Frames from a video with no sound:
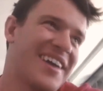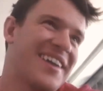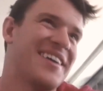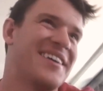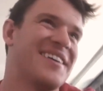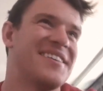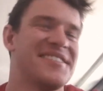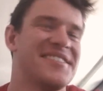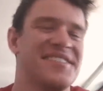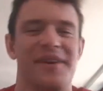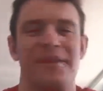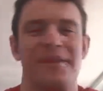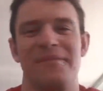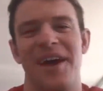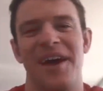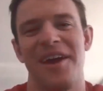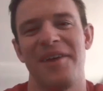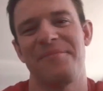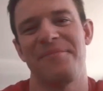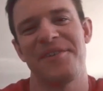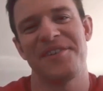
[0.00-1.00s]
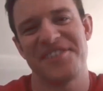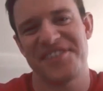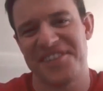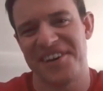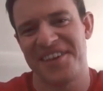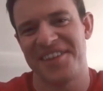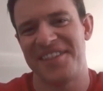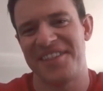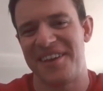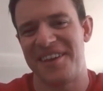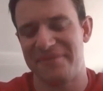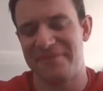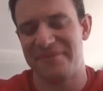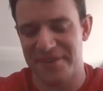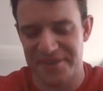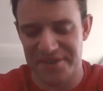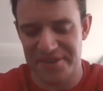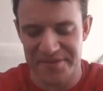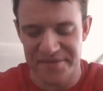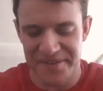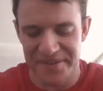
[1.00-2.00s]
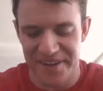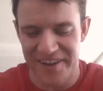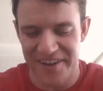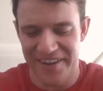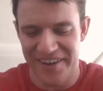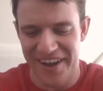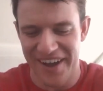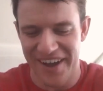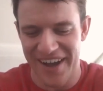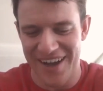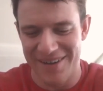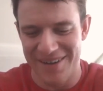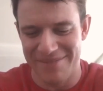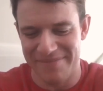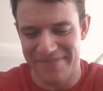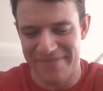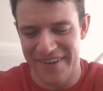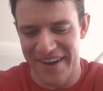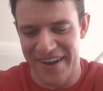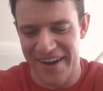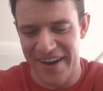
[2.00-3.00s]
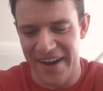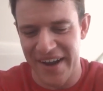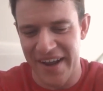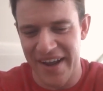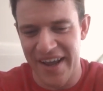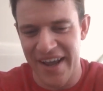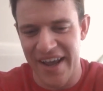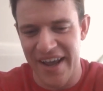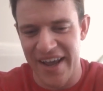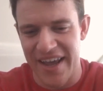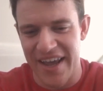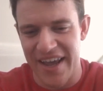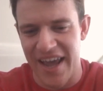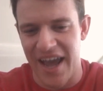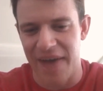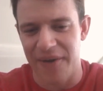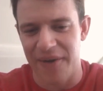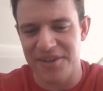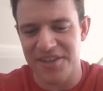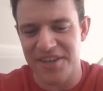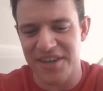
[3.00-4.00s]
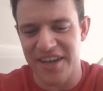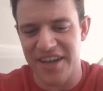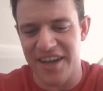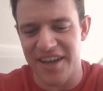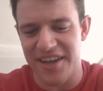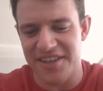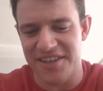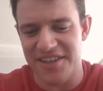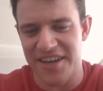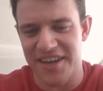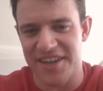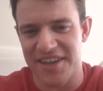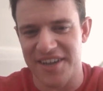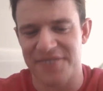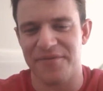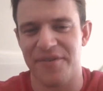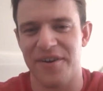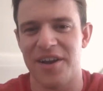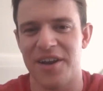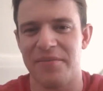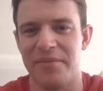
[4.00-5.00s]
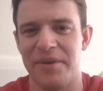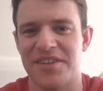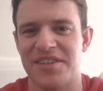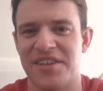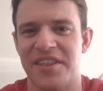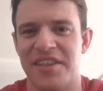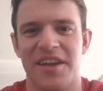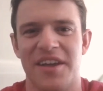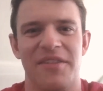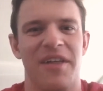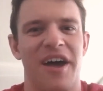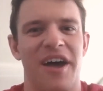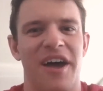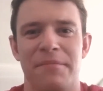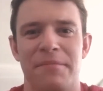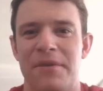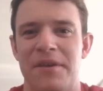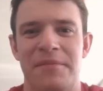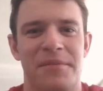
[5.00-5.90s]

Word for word: it is. I, I appreciate that first of all. Um, but yeah, I would say Caltech. It's funny because I think a lot of